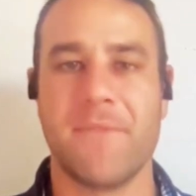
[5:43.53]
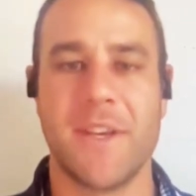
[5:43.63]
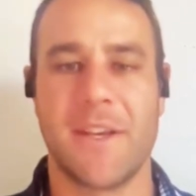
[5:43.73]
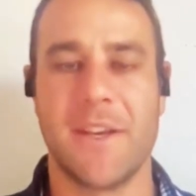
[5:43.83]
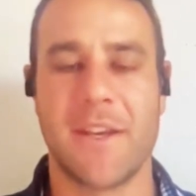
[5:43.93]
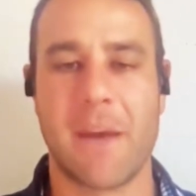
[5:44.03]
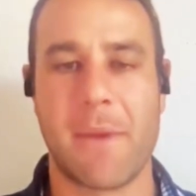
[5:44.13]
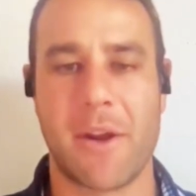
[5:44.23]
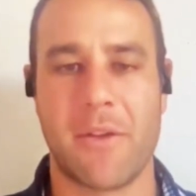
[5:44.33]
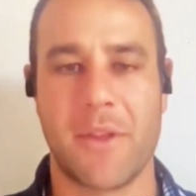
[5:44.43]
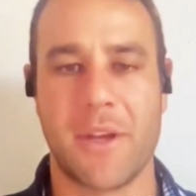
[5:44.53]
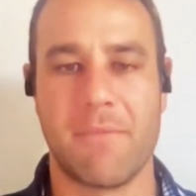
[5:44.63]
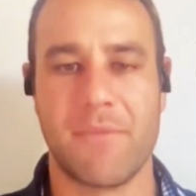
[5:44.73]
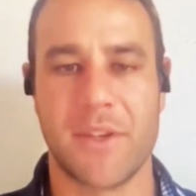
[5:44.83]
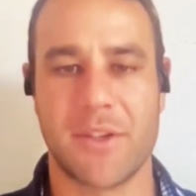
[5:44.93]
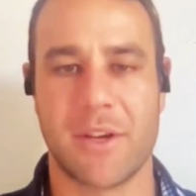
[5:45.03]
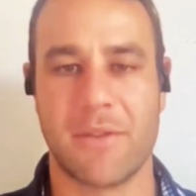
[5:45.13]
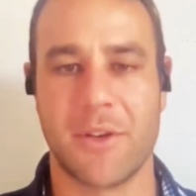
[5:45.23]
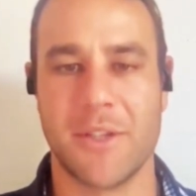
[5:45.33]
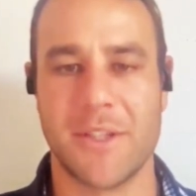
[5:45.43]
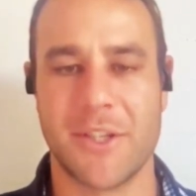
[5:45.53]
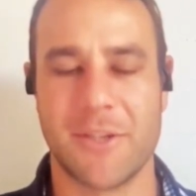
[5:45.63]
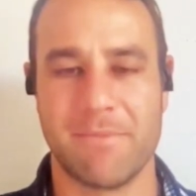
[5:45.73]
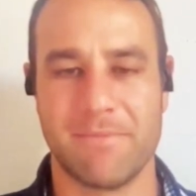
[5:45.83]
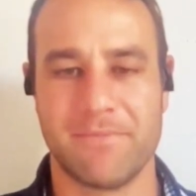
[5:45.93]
you come out on the side of a good decision.